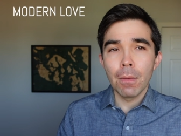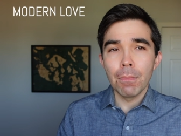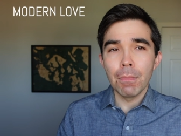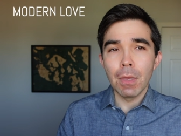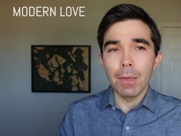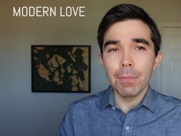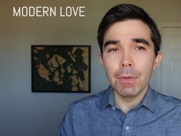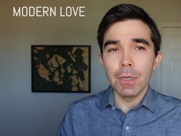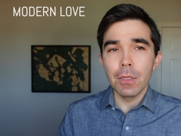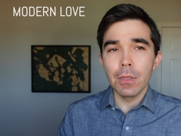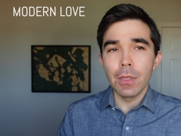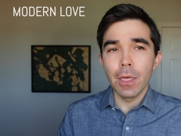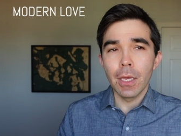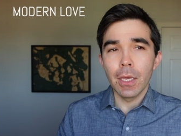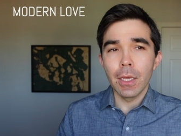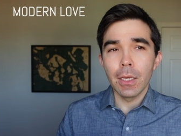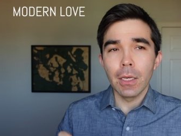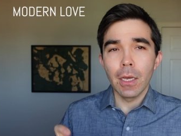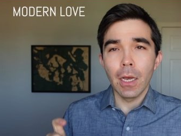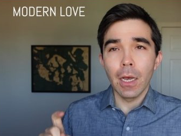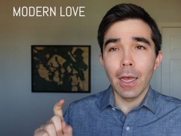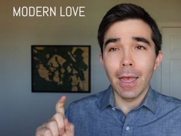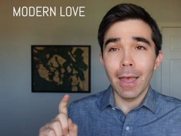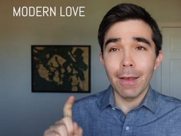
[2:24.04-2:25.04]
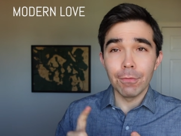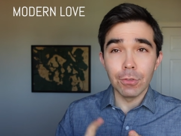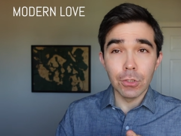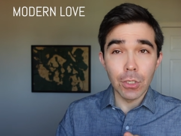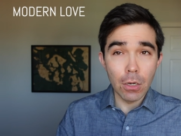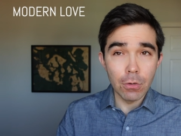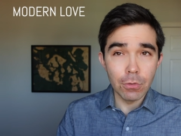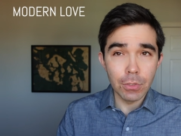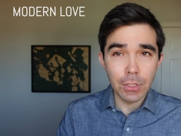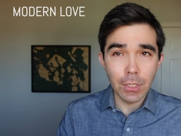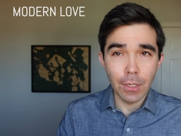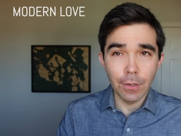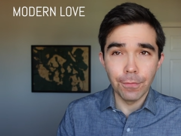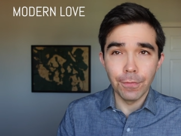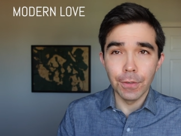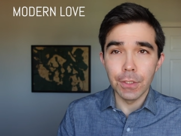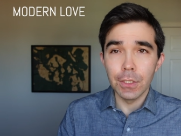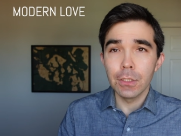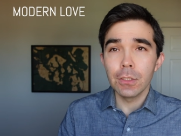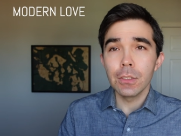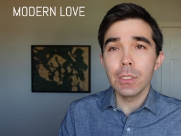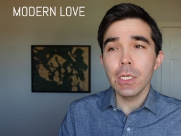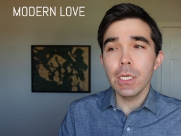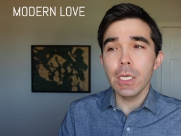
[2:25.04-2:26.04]
Maybe they uh, have low self
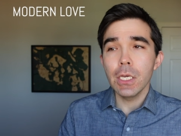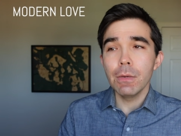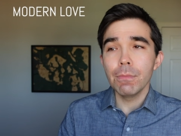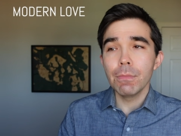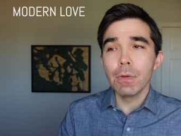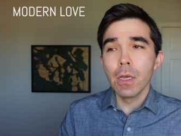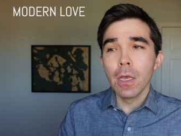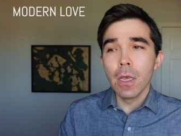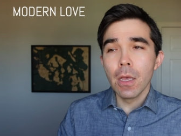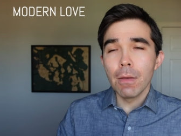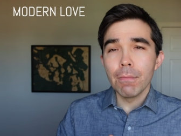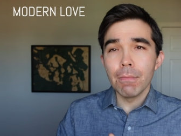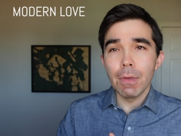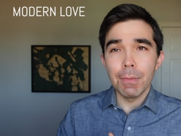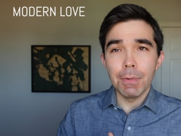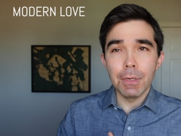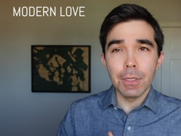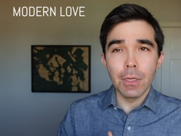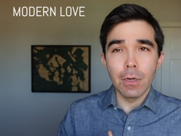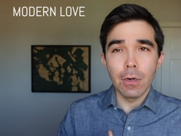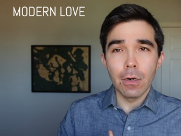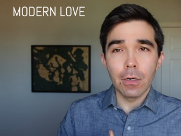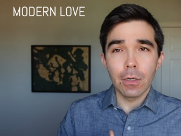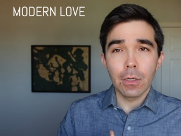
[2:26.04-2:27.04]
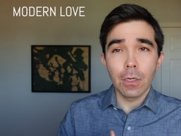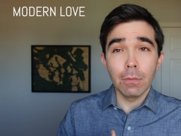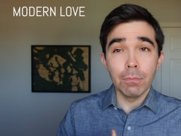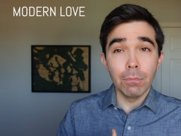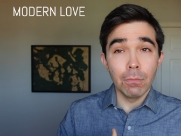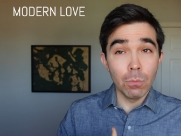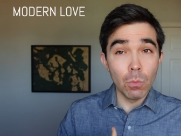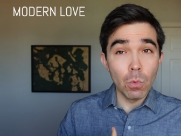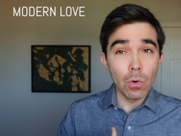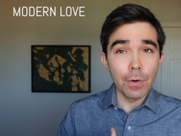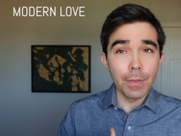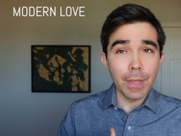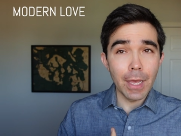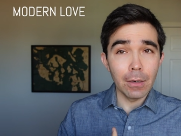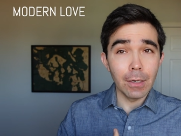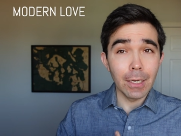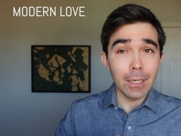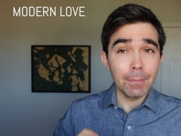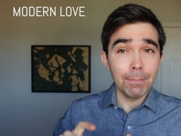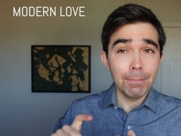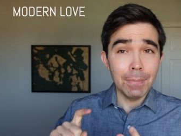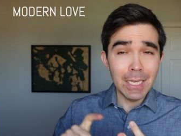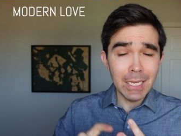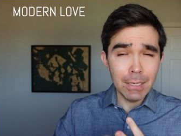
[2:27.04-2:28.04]
esteem. Maybe they're more that
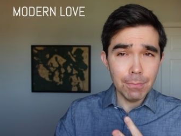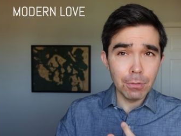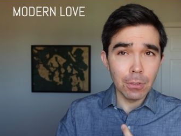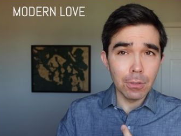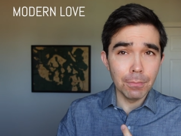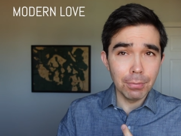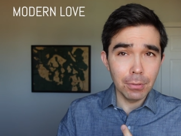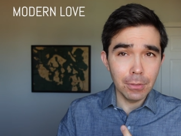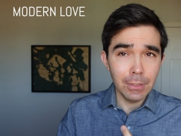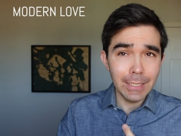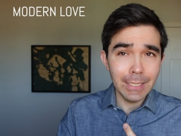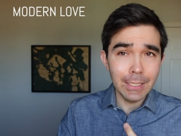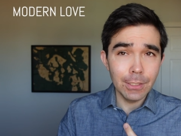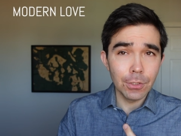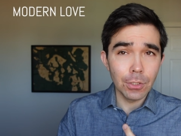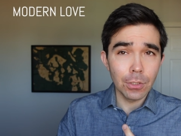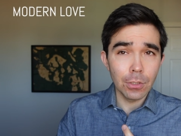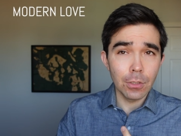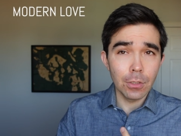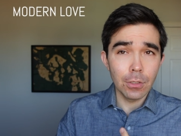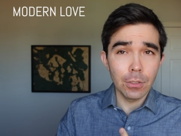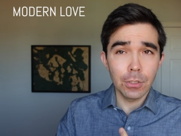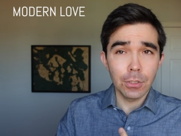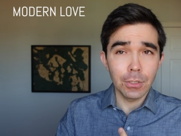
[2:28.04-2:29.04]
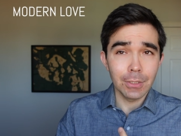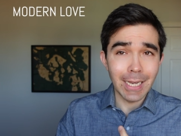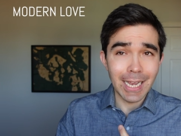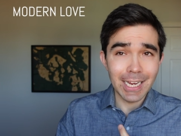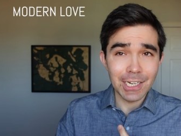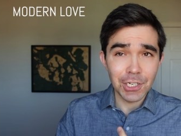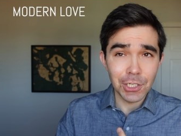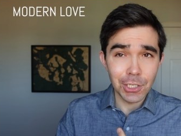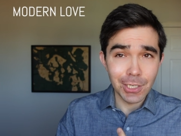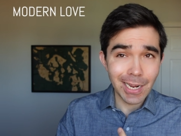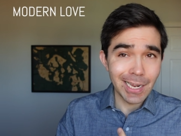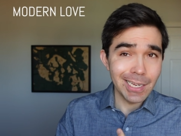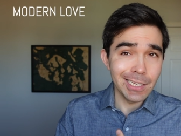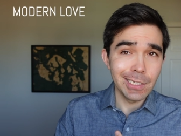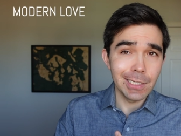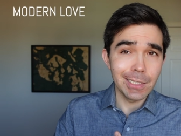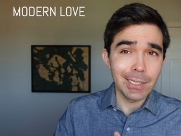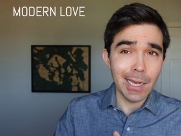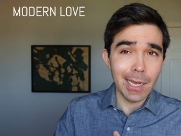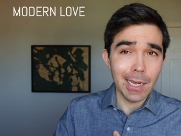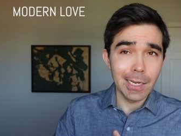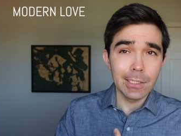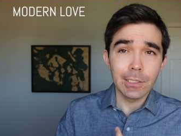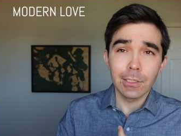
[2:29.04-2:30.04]
like people pleaser slash nice
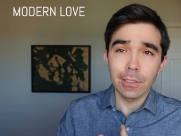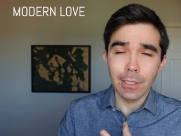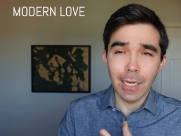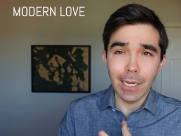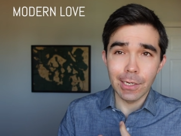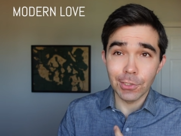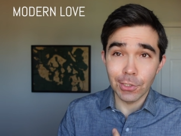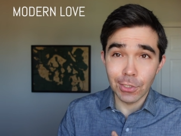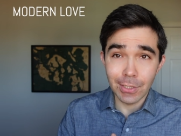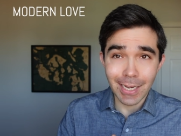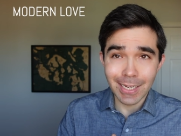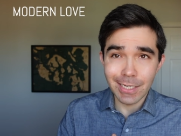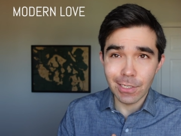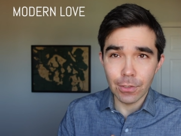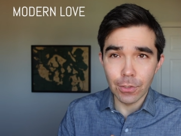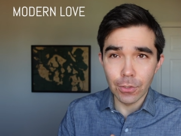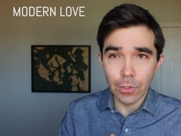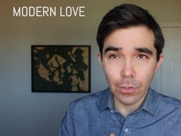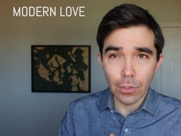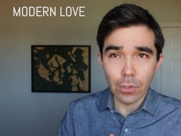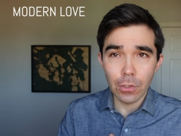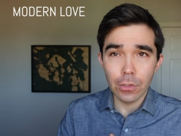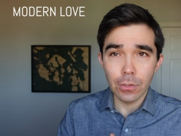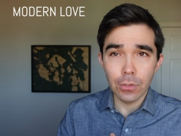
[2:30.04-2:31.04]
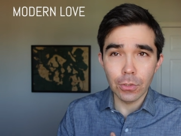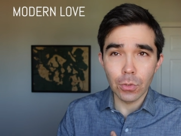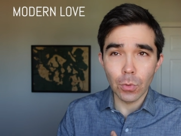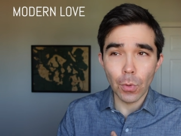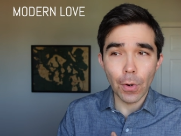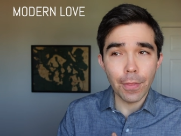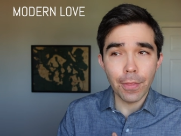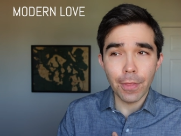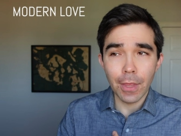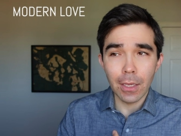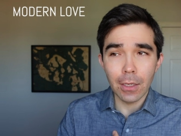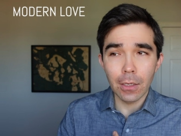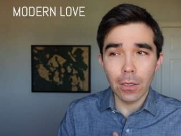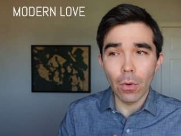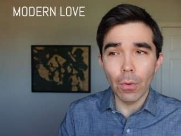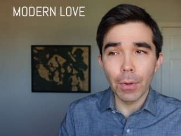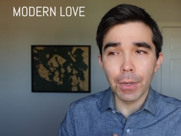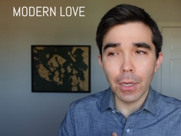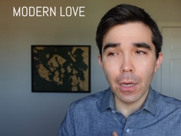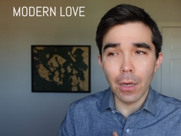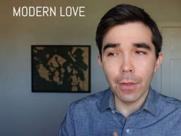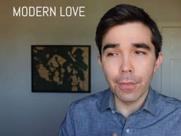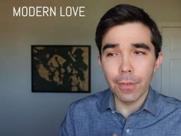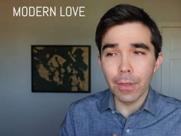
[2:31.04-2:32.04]
guy slash nice girl sort of thing
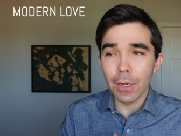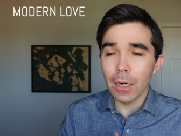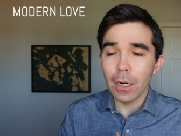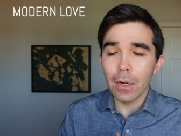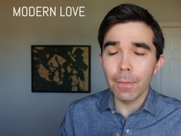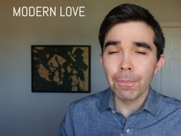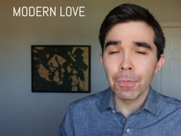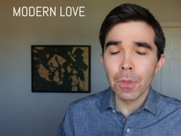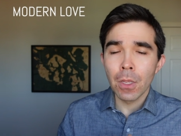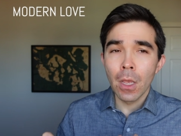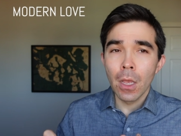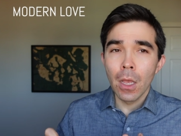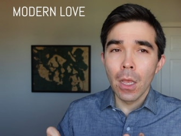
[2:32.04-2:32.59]
going on there.